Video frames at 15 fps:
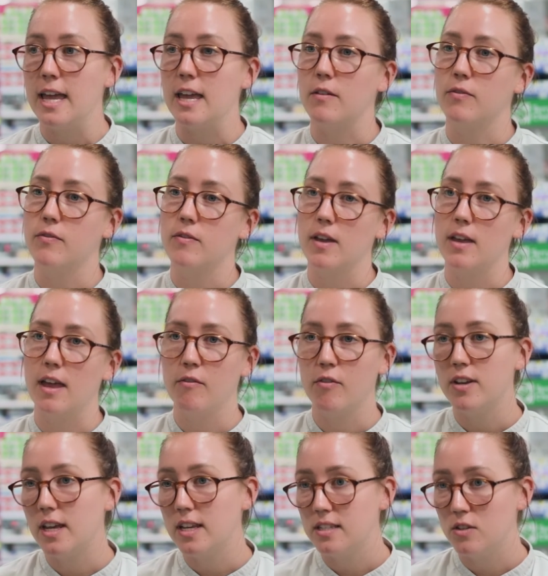If
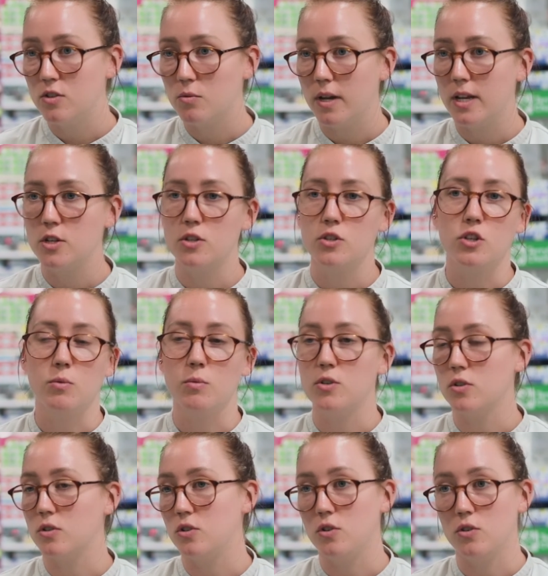everyday situations, you would
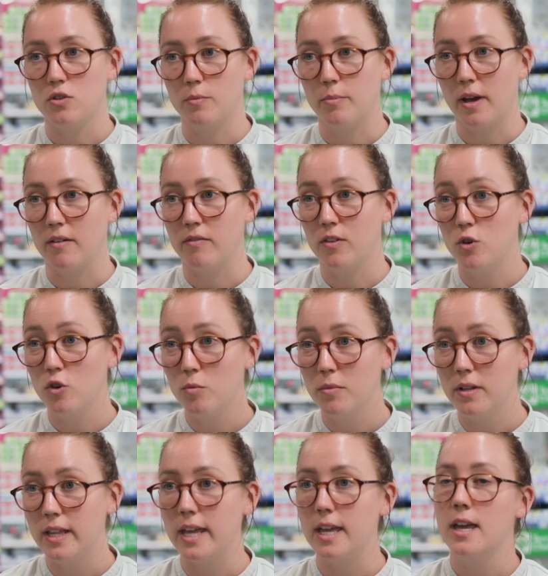just use your puffer
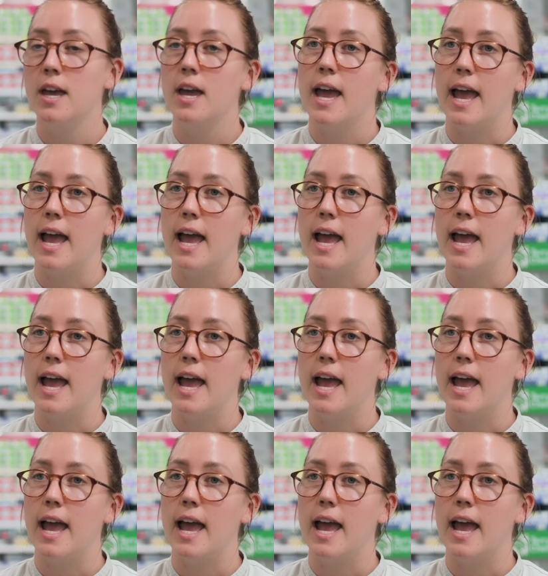normally,